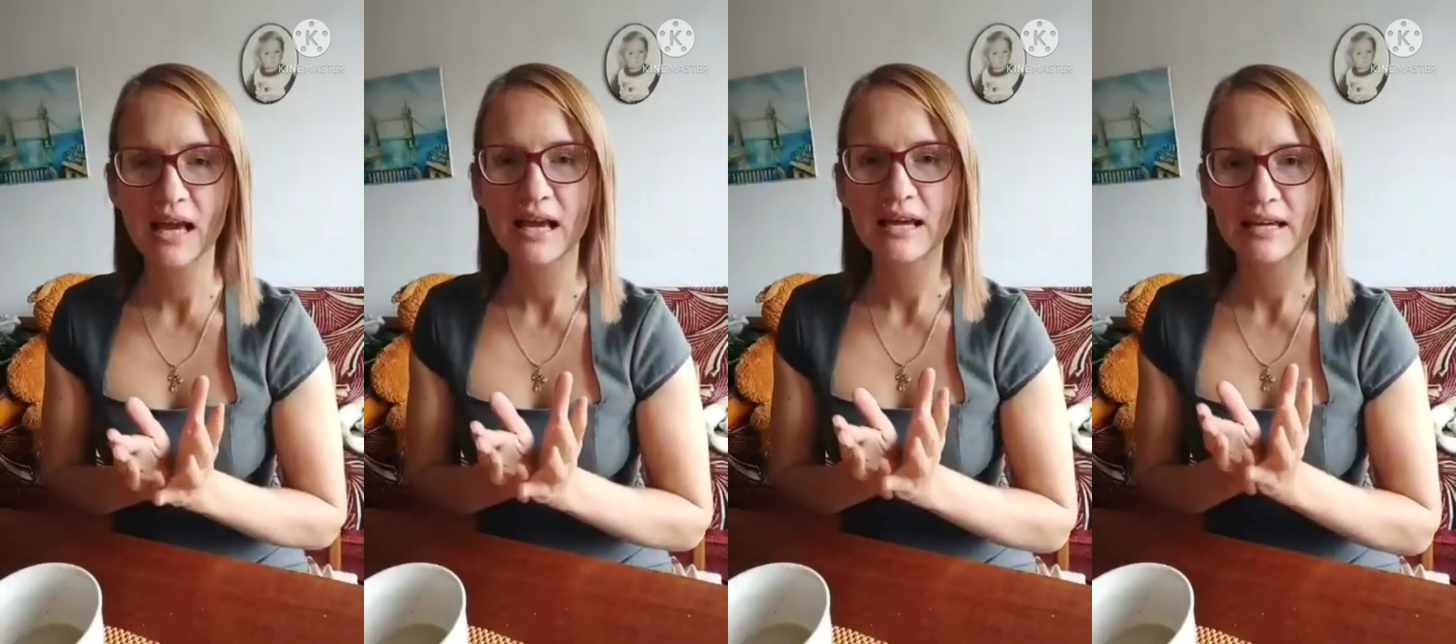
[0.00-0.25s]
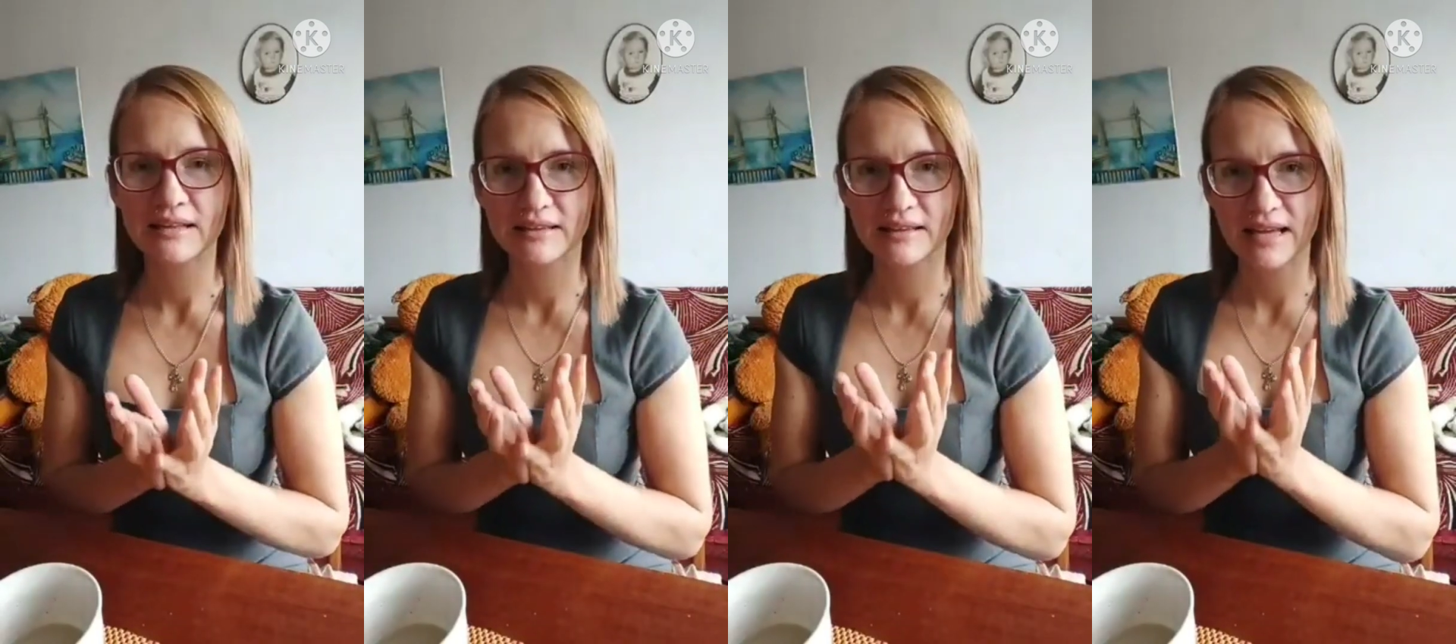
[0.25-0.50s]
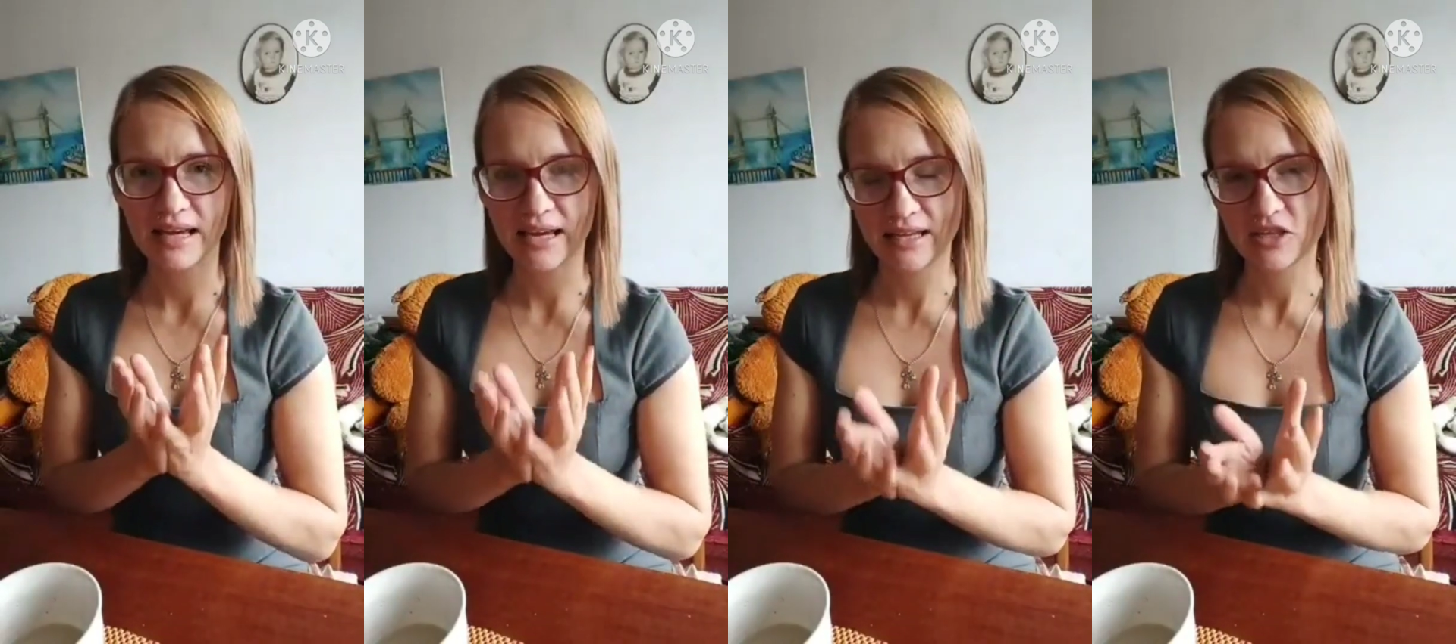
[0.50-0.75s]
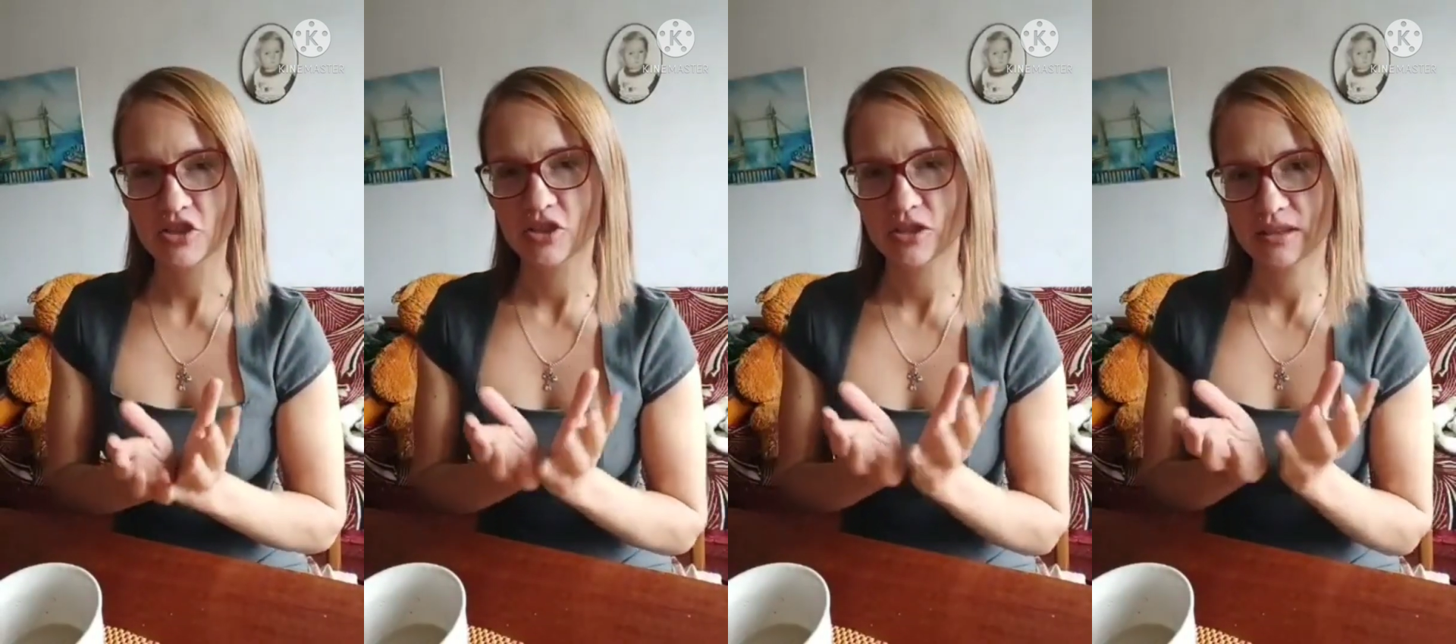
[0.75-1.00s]
In the
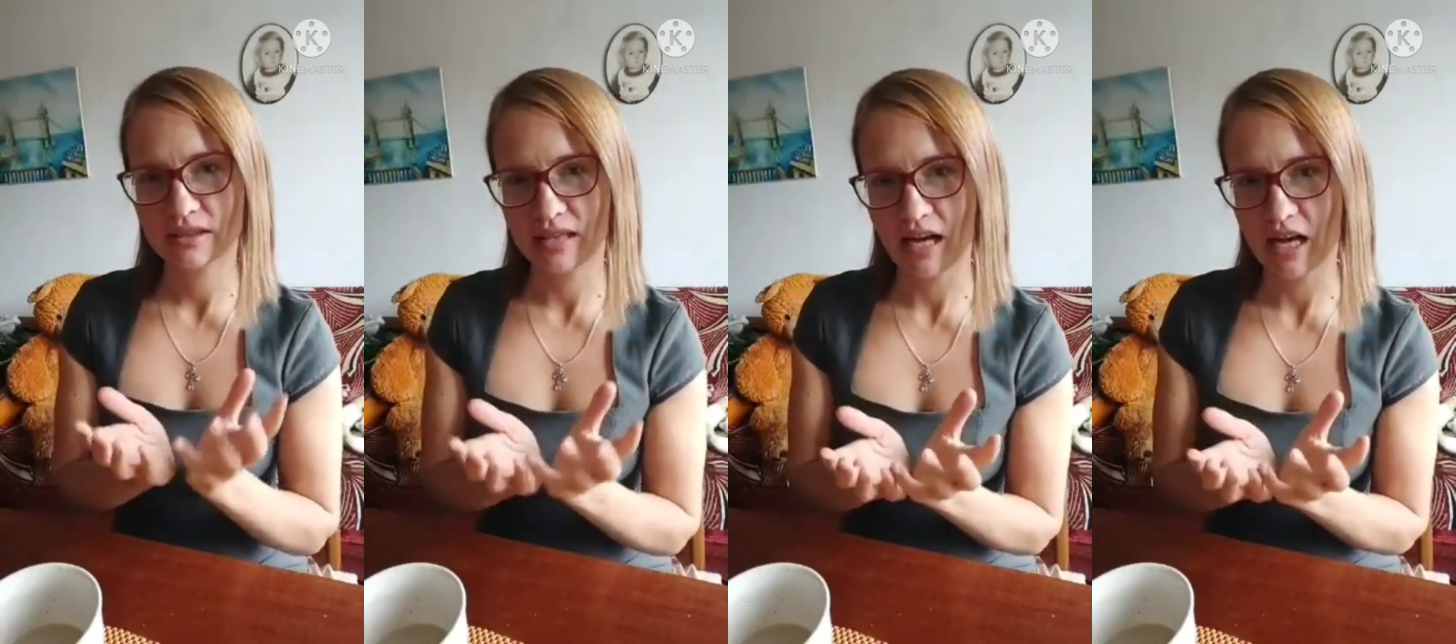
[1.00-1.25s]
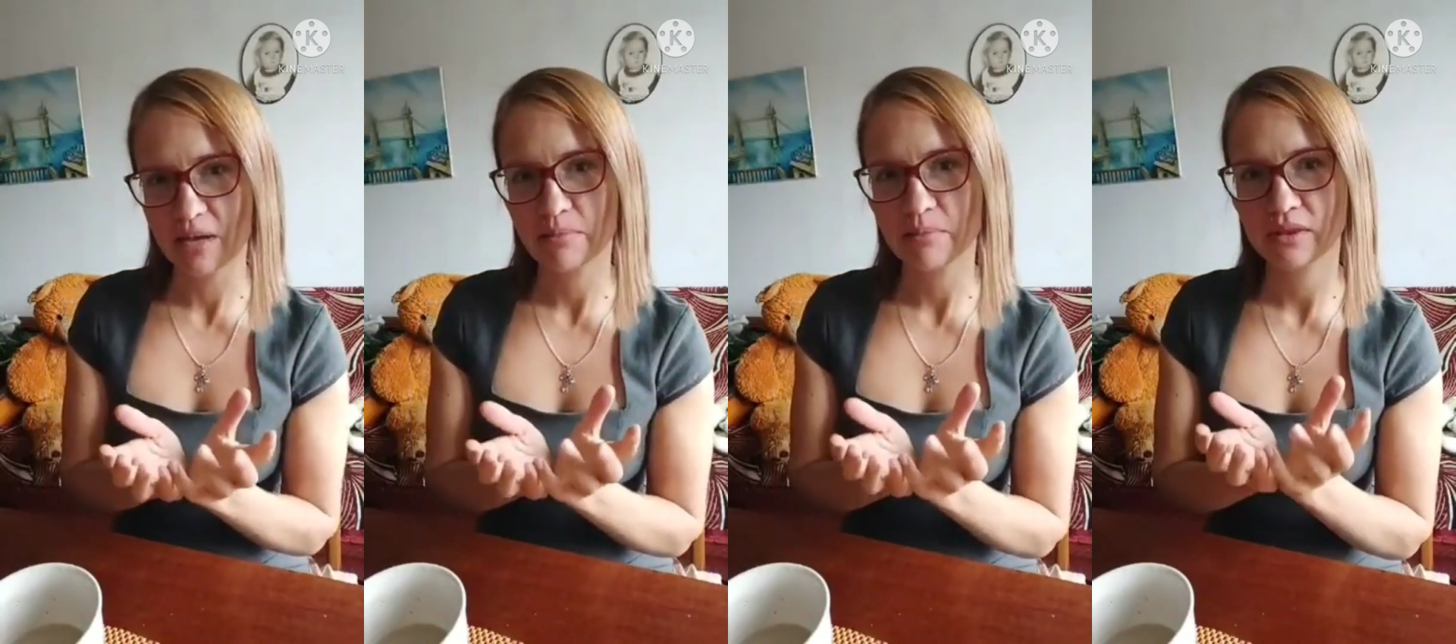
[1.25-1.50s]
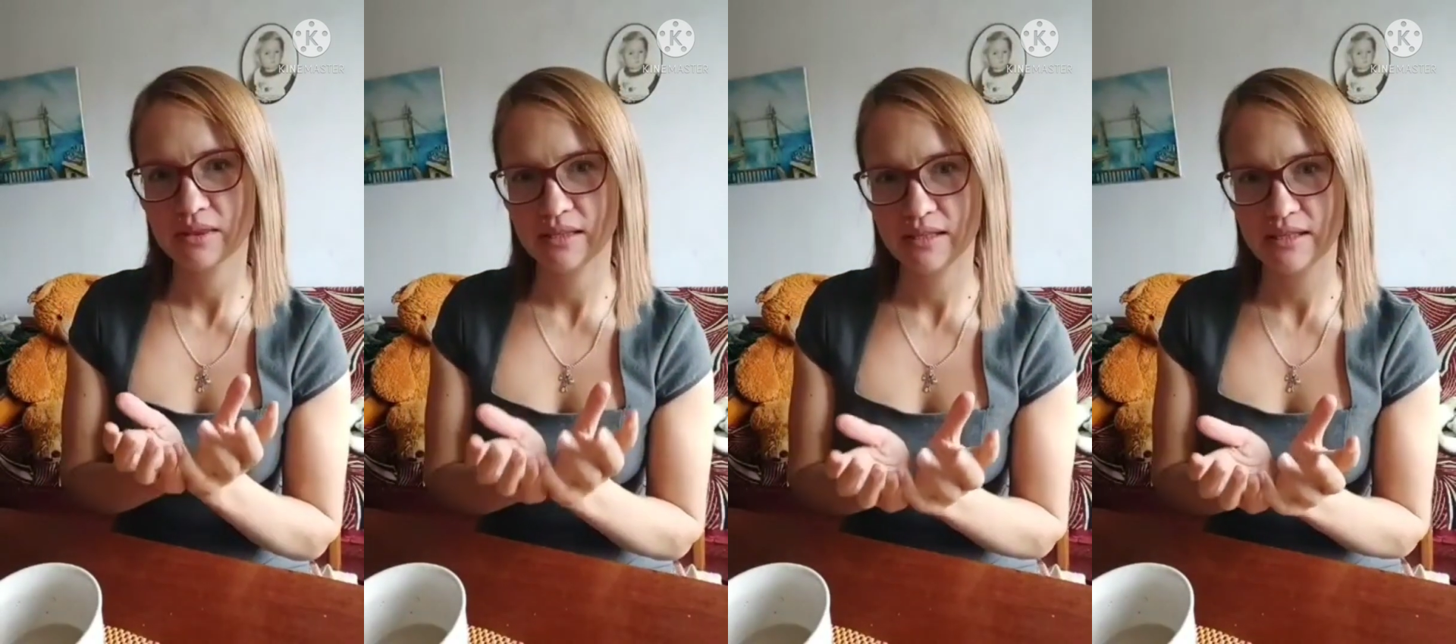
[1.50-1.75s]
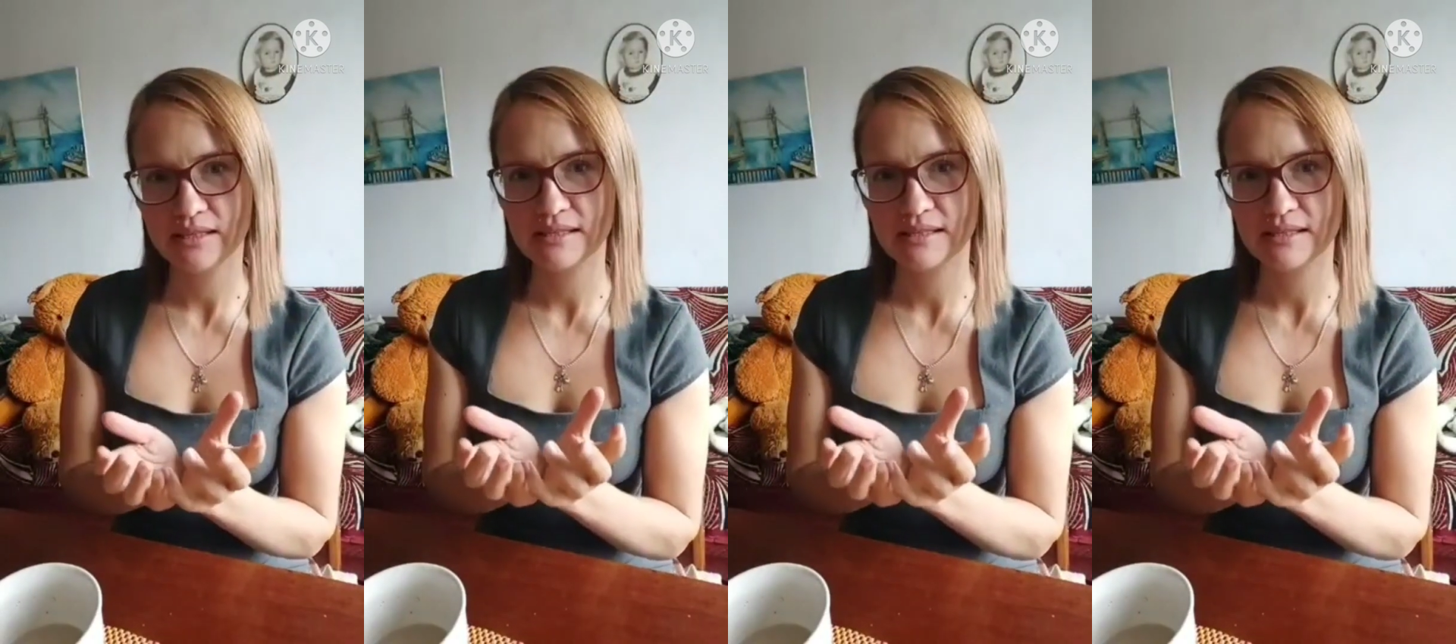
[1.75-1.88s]
ancient time, this